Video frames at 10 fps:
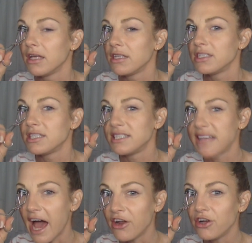
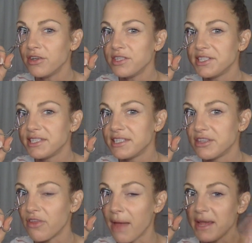Saturn,
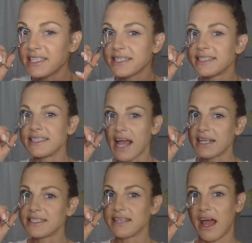so that makes a
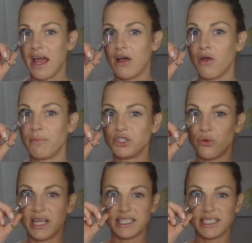sextile between